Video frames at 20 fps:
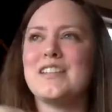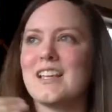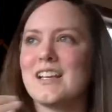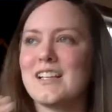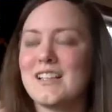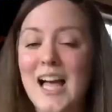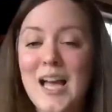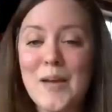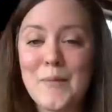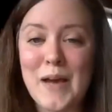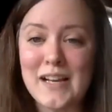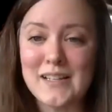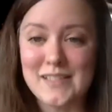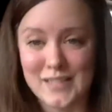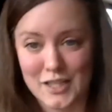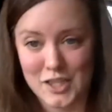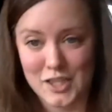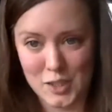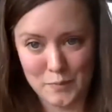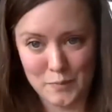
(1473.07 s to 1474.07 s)
the climax.
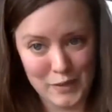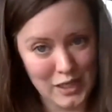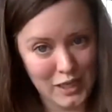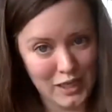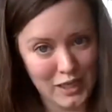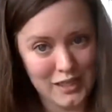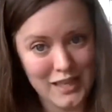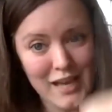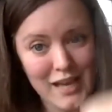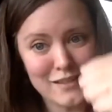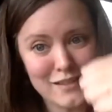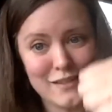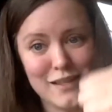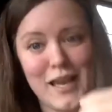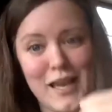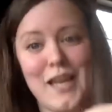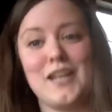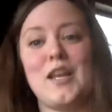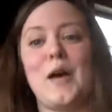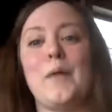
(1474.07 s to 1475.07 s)
That's the big yes
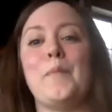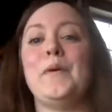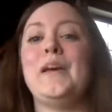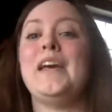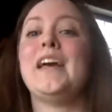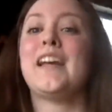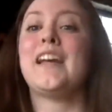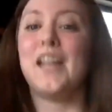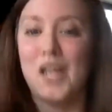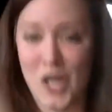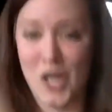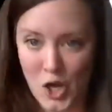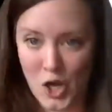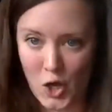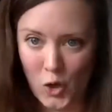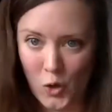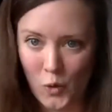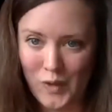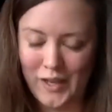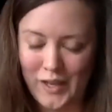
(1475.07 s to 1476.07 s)
and a big
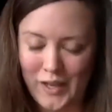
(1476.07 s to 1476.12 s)
no,